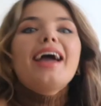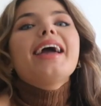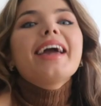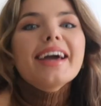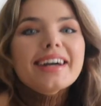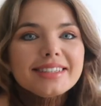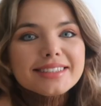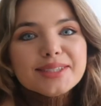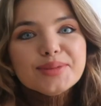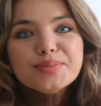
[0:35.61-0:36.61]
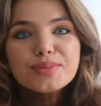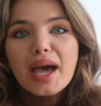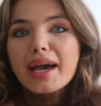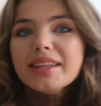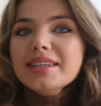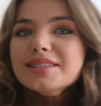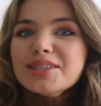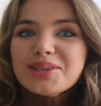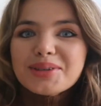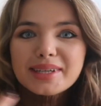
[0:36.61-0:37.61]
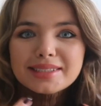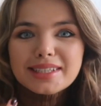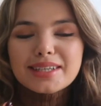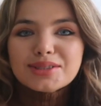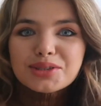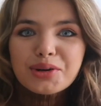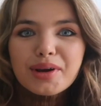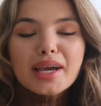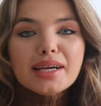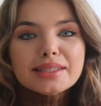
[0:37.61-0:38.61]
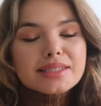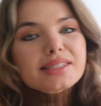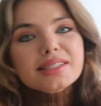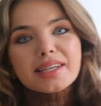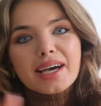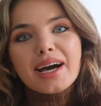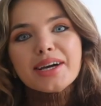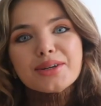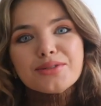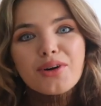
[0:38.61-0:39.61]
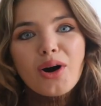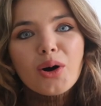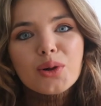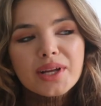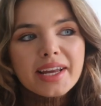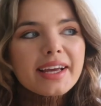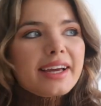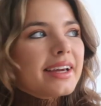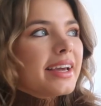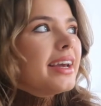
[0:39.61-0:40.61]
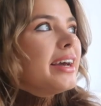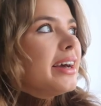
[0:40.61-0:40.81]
And um, I had this cute idea to create kind of holiday